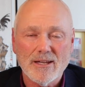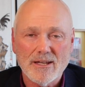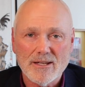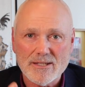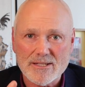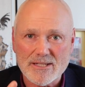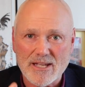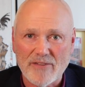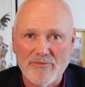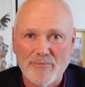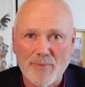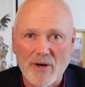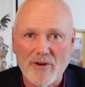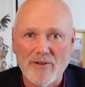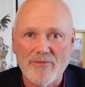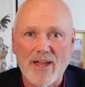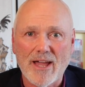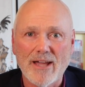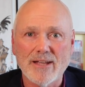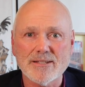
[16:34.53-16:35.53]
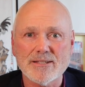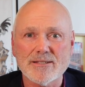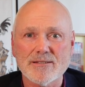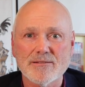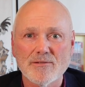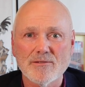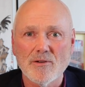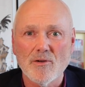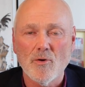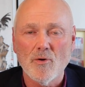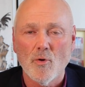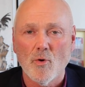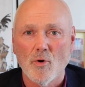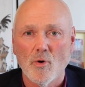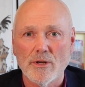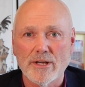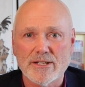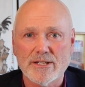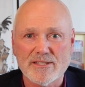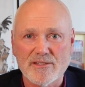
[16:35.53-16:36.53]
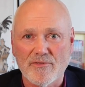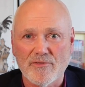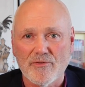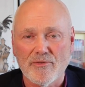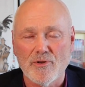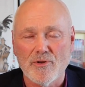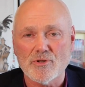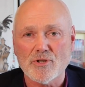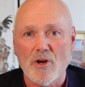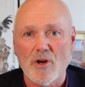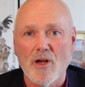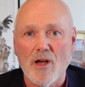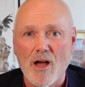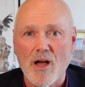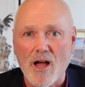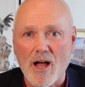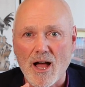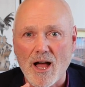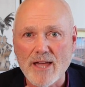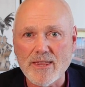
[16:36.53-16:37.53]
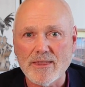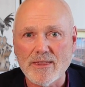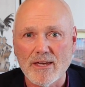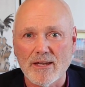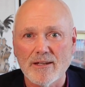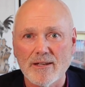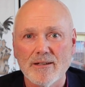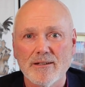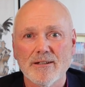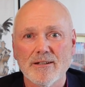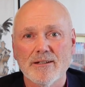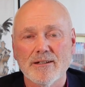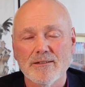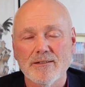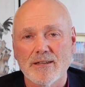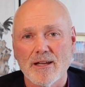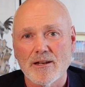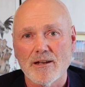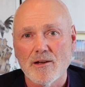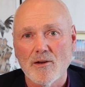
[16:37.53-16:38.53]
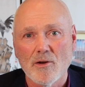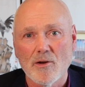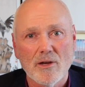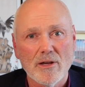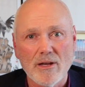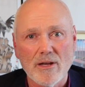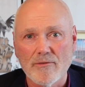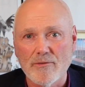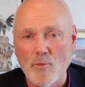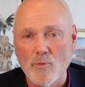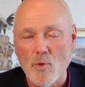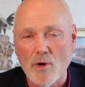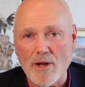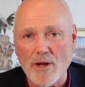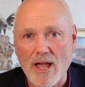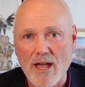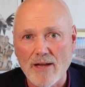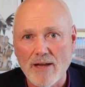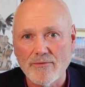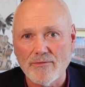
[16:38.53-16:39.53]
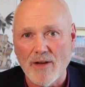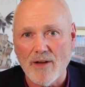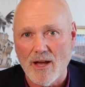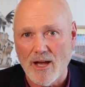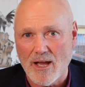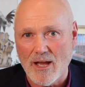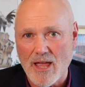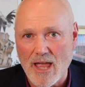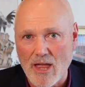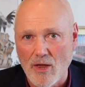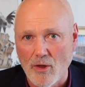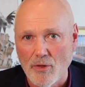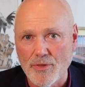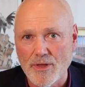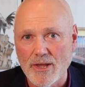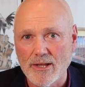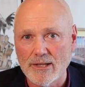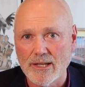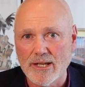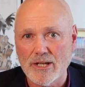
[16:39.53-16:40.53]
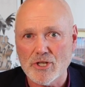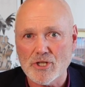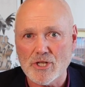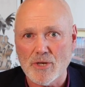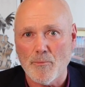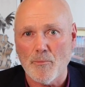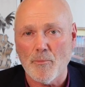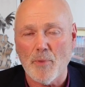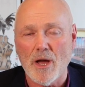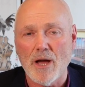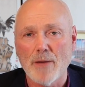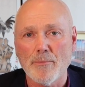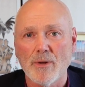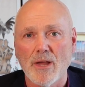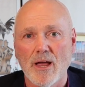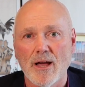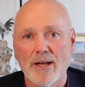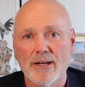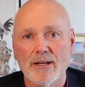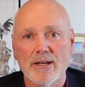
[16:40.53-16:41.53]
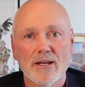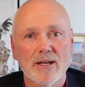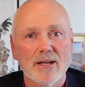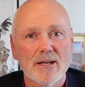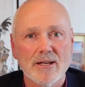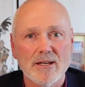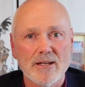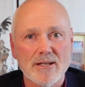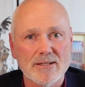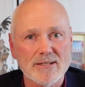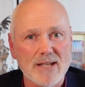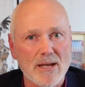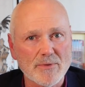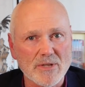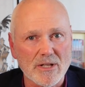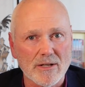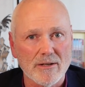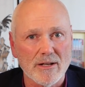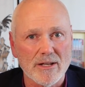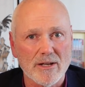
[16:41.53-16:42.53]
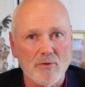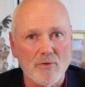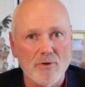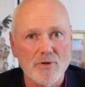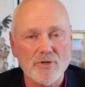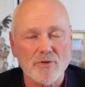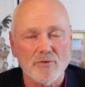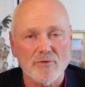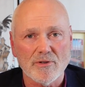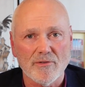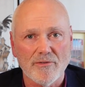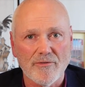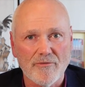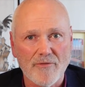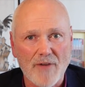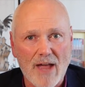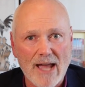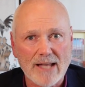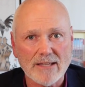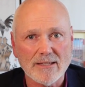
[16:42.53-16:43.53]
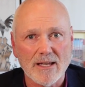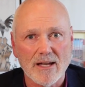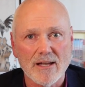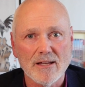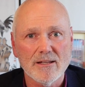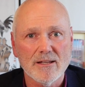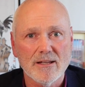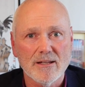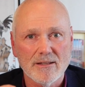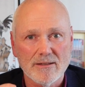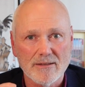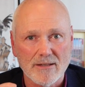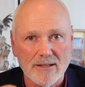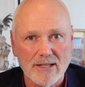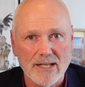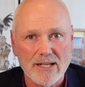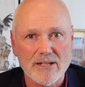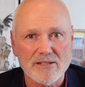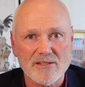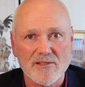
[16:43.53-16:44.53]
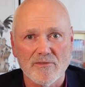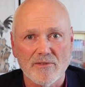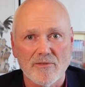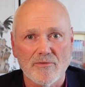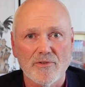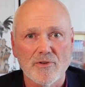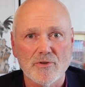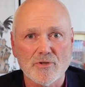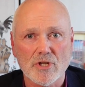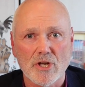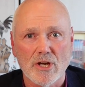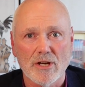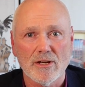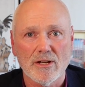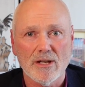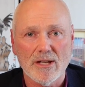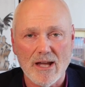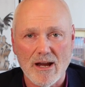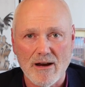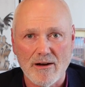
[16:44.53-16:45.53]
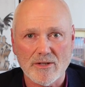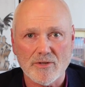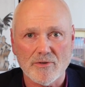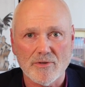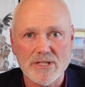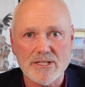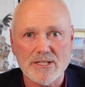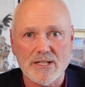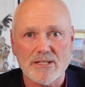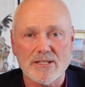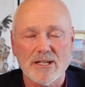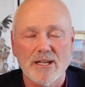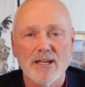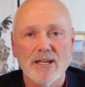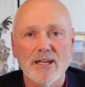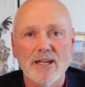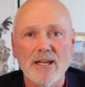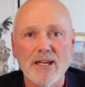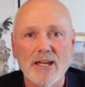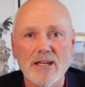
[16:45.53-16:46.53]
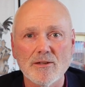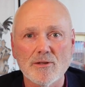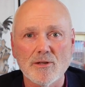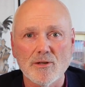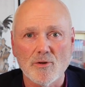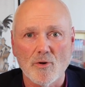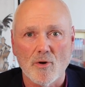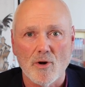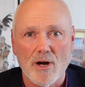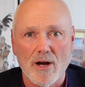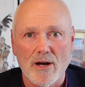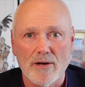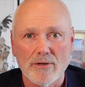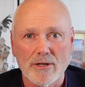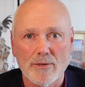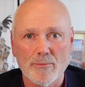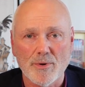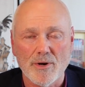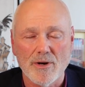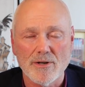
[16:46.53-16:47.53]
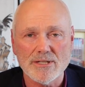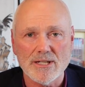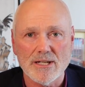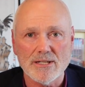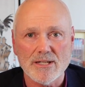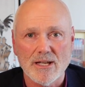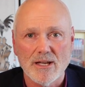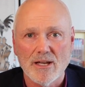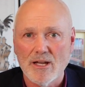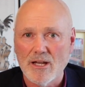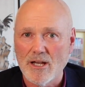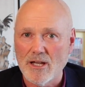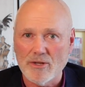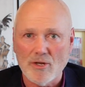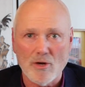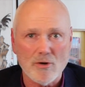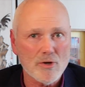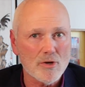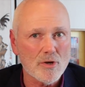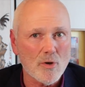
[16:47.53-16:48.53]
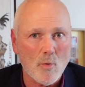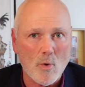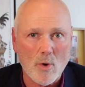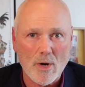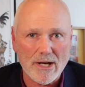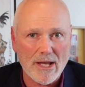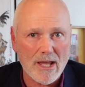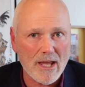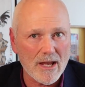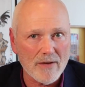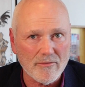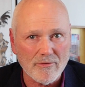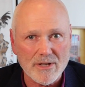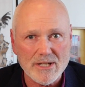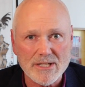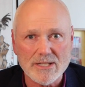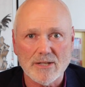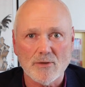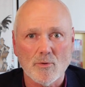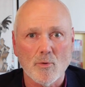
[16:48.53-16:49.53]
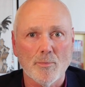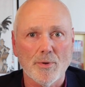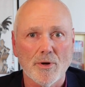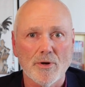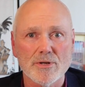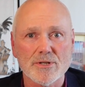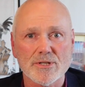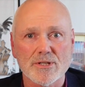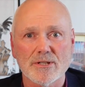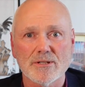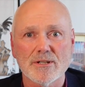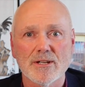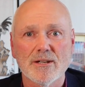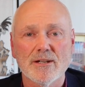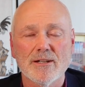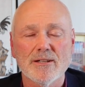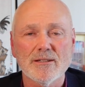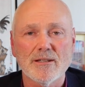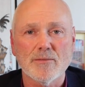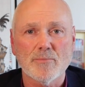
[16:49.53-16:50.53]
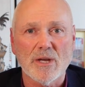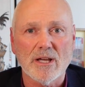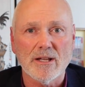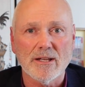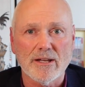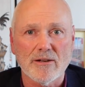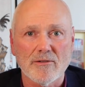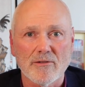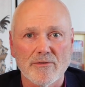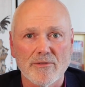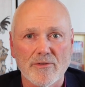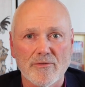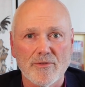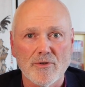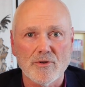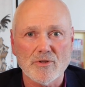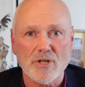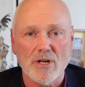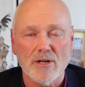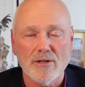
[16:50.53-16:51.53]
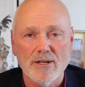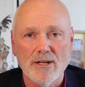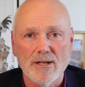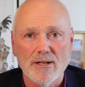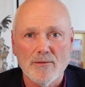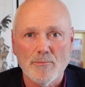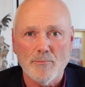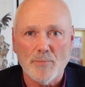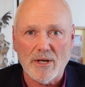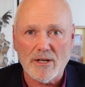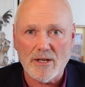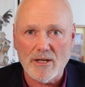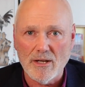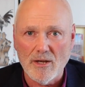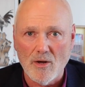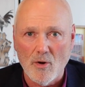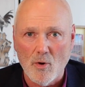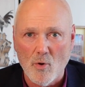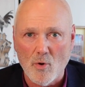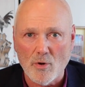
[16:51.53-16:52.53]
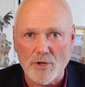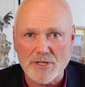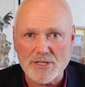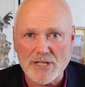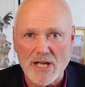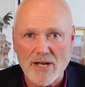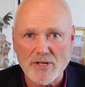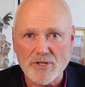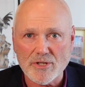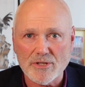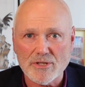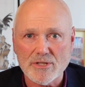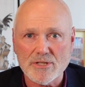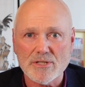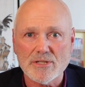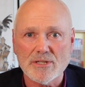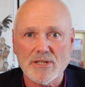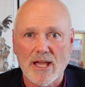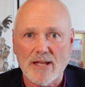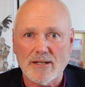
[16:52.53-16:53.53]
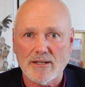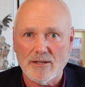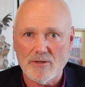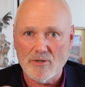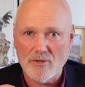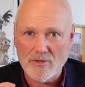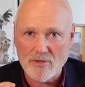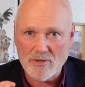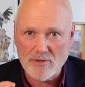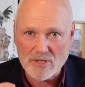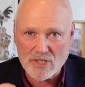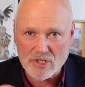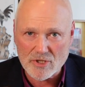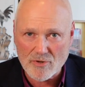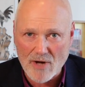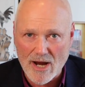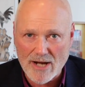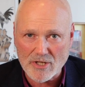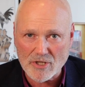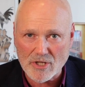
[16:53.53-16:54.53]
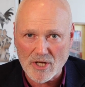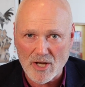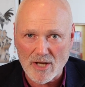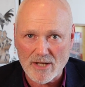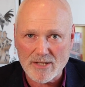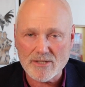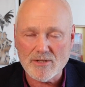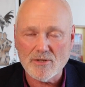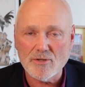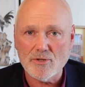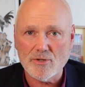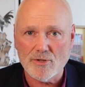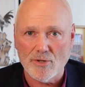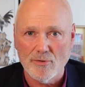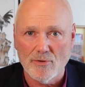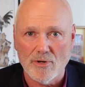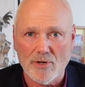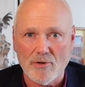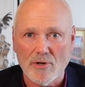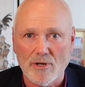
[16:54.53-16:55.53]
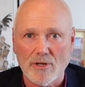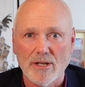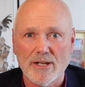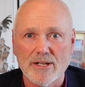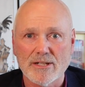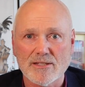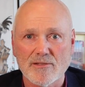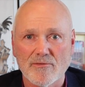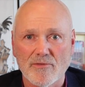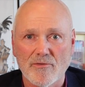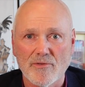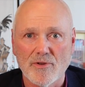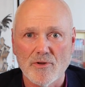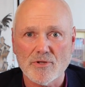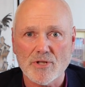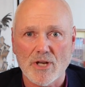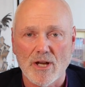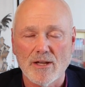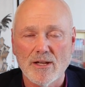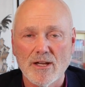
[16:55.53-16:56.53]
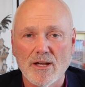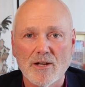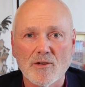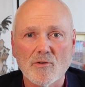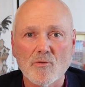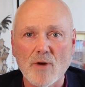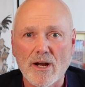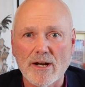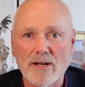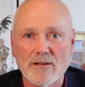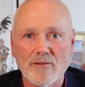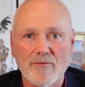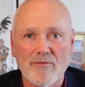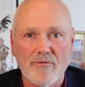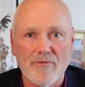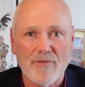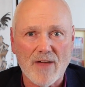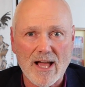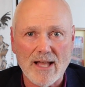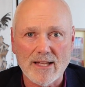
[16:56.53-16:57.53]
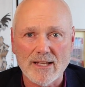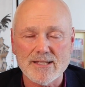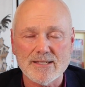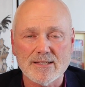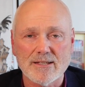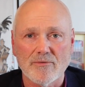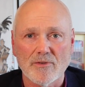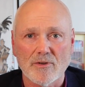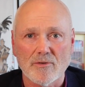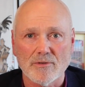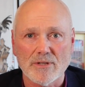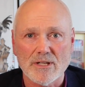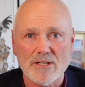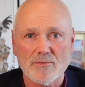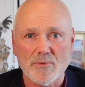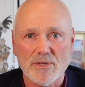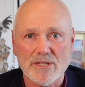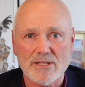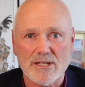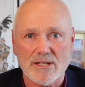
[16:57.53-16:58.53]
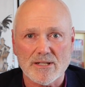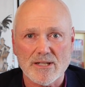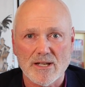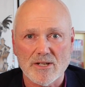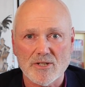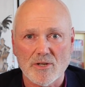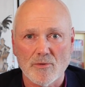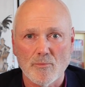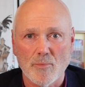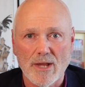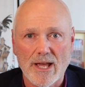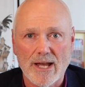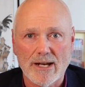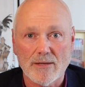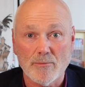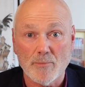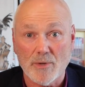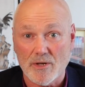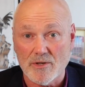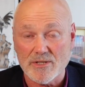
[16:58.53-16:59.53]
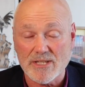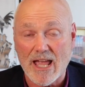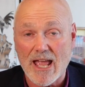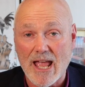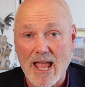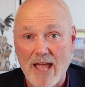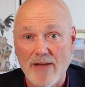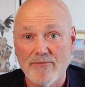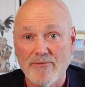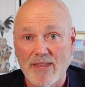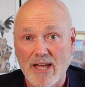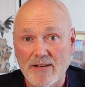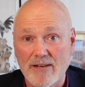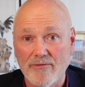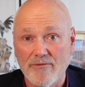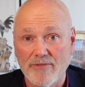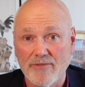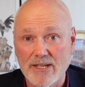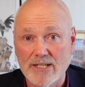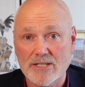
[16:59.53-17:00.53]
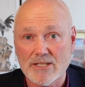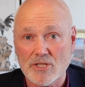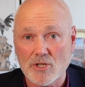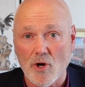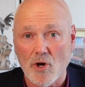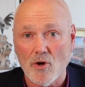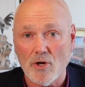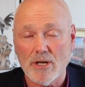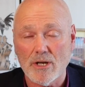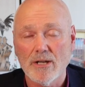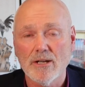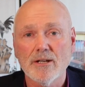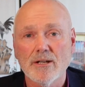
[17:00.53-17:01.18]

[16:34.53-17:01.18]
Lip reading: Safe pair of hands or leaders of the future? I think that if you want to have a healthy leadership pipeline, it's absolutely crucial to factor the leaders of the future characteristics into your hiring process. And no, you don't want every single person to be a leader of the future, but organisations that strategize to recruit leaders of the future run into far less difficulties with succession planning because they have that feedstock